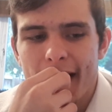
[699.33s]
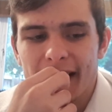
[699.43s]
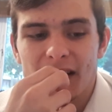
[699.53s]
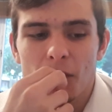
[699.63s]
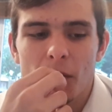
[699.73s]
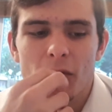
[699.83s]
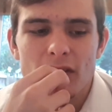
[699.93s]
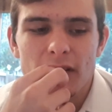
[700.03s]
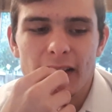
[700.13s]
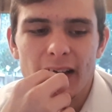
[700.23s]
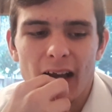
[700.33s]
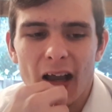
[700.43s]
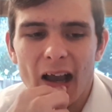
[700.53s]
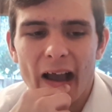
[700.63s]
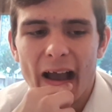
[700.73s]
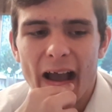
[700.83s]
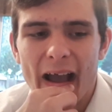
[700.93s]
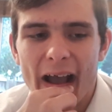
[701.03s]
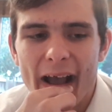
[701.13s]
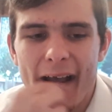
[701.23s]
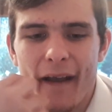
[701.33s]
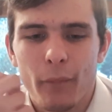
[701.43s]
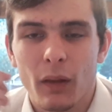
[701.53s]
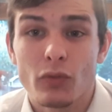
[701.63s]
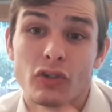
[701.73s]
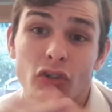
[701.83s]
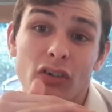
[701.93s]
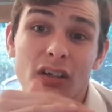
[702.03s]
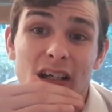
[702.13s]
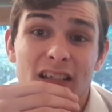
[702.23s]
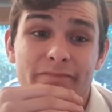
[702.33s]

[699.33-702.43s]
it's weird because like when I was young,